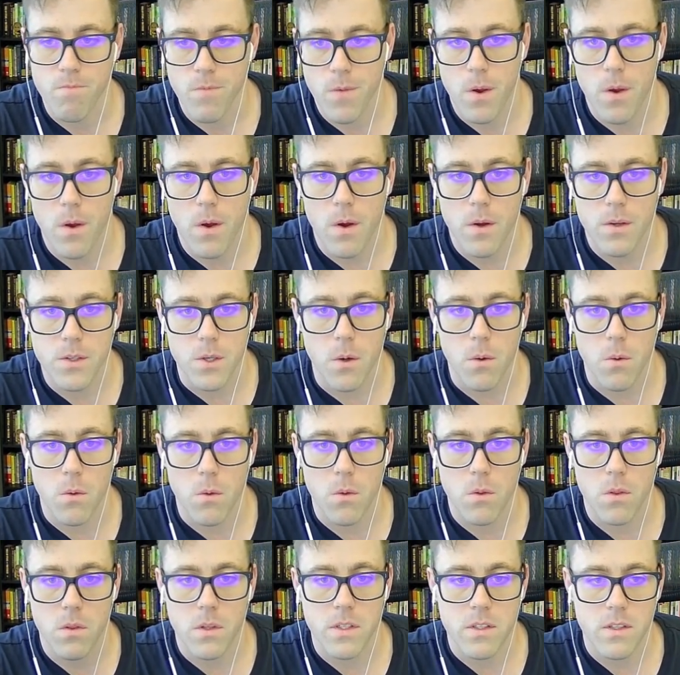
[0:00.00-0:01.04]
So
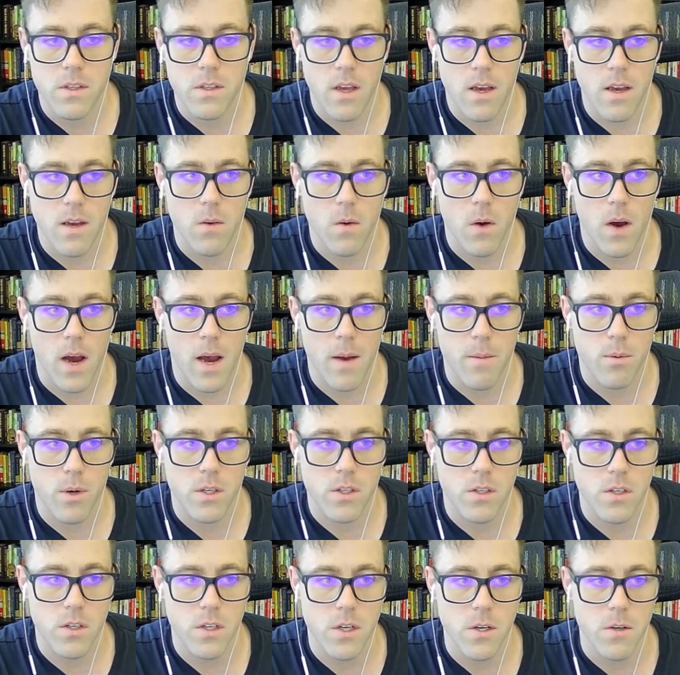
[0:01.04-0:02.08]
let's say I press
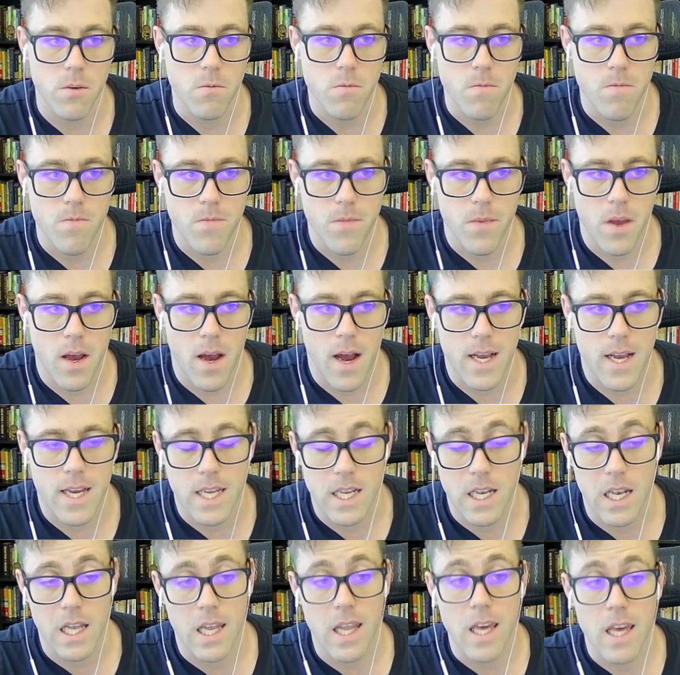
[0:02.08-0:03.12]
new, I can
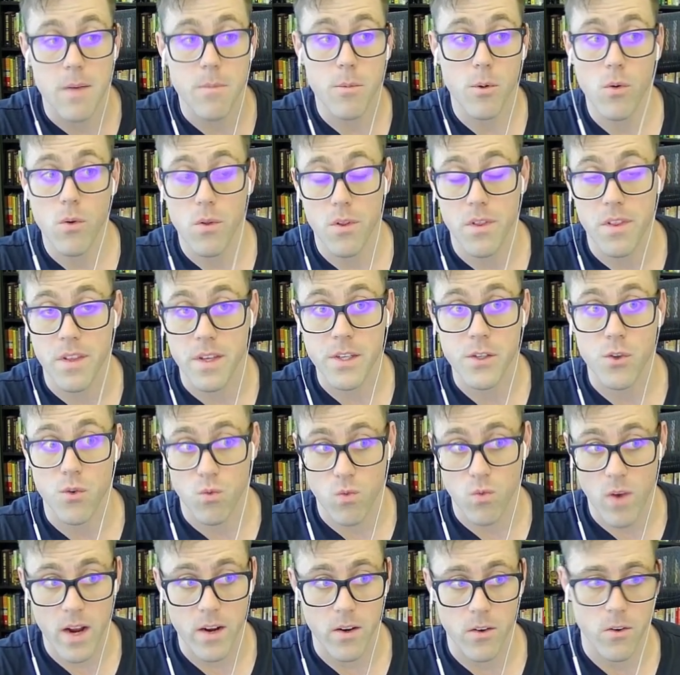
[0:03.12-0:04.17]
label this
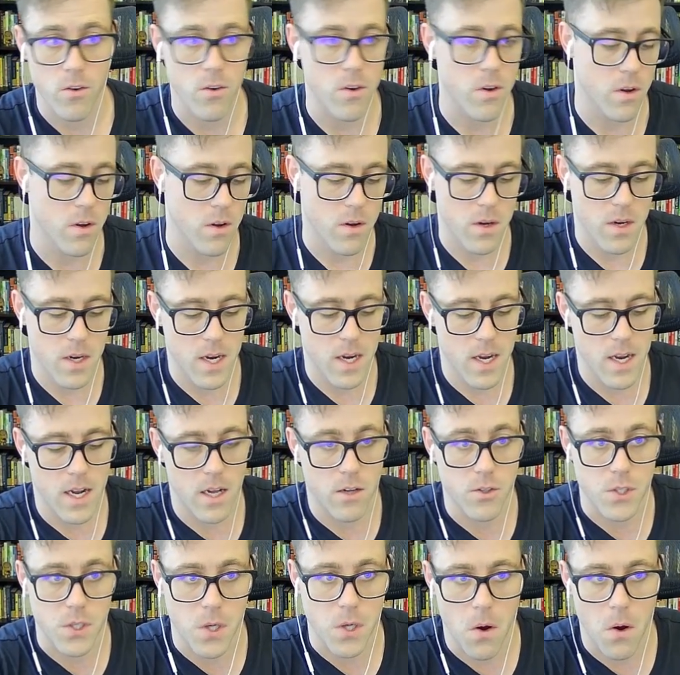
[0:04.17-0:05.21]
record and I'll
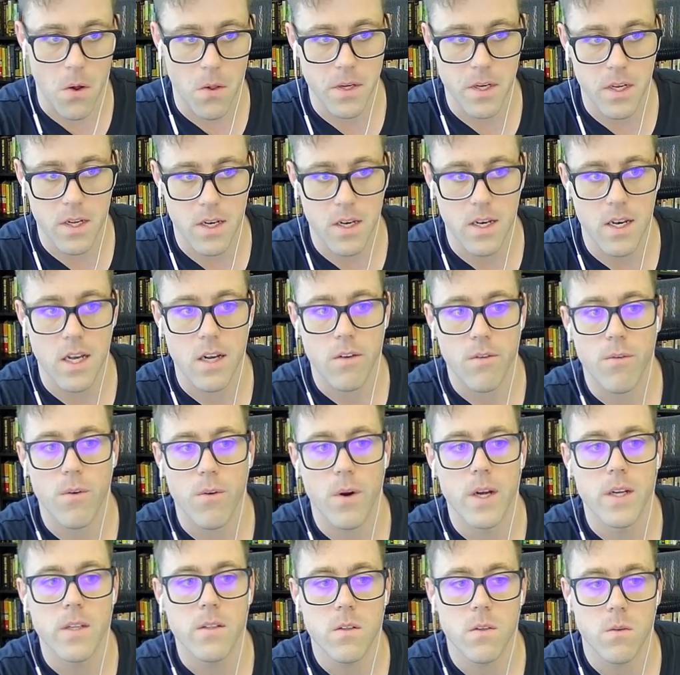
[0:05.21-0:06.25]
just call it Nick
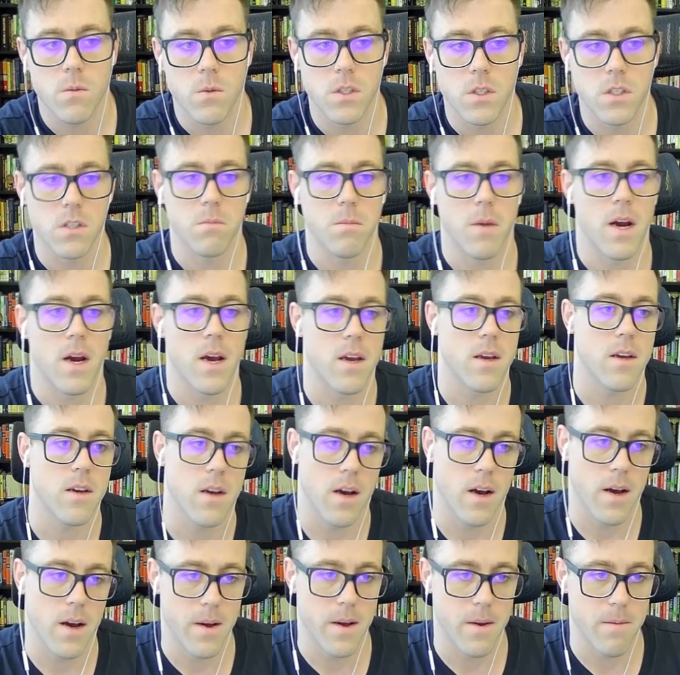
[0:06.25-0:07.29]
Frates, which is my
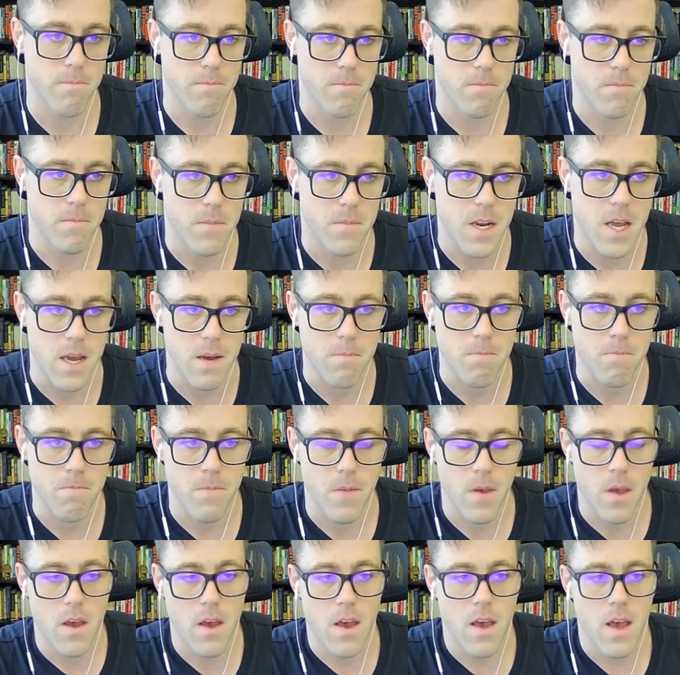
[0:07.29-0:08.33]
um, name.
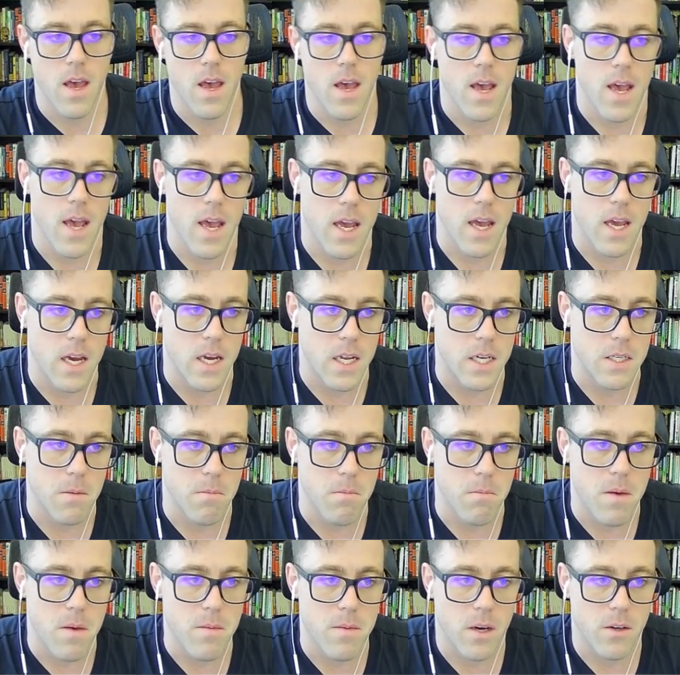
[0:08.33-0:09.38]
And
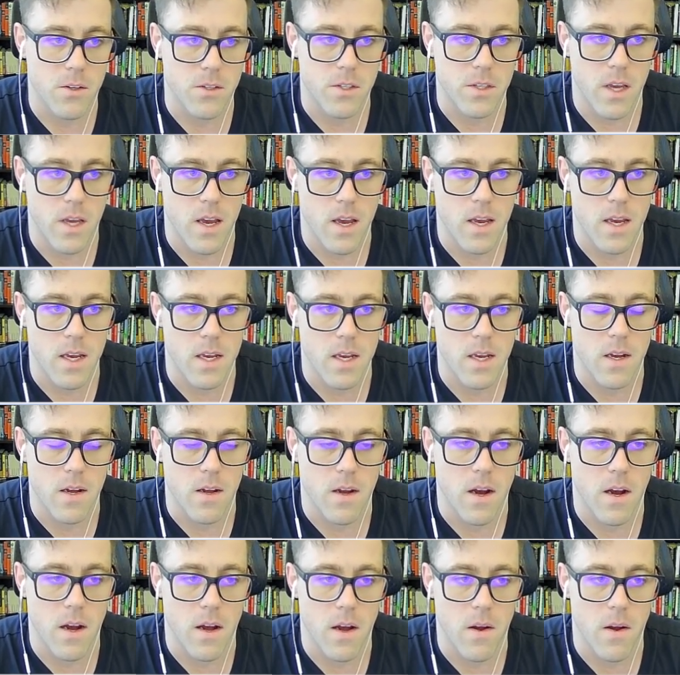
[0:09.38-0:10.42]
maybe I'll say,
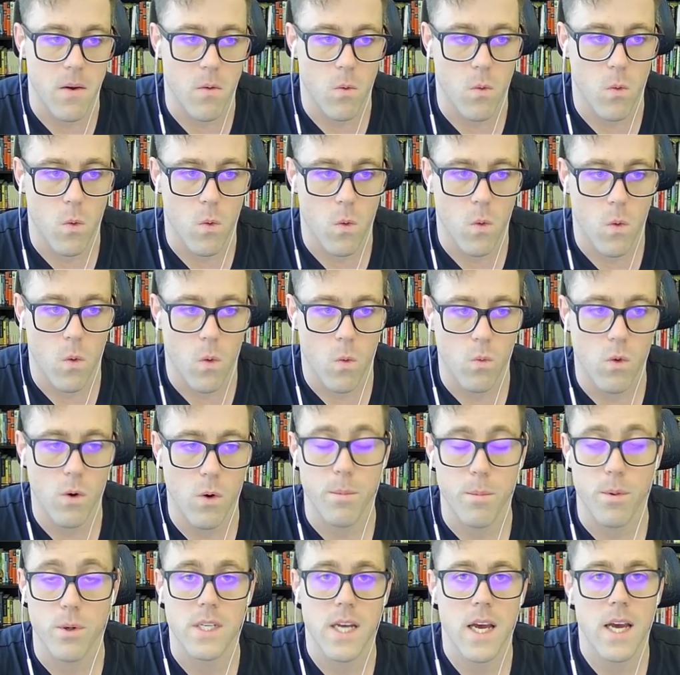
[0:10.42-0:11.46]
uh, we'll
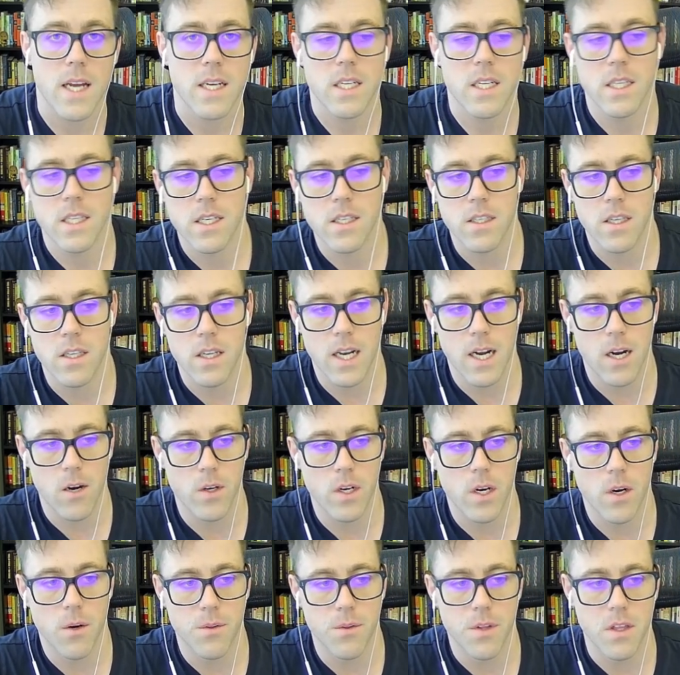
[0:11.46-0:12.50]
pretend in this
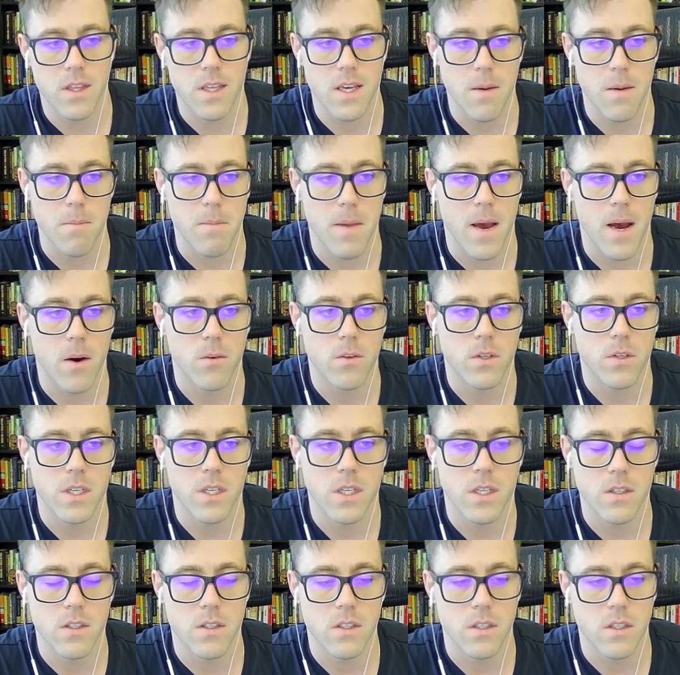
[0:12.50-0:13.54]
scenario that the amount
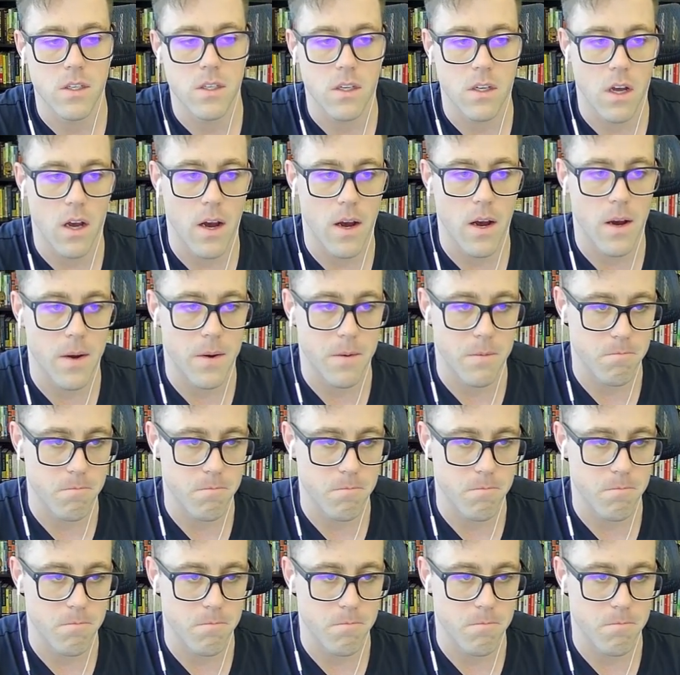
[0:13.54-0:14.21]
is um,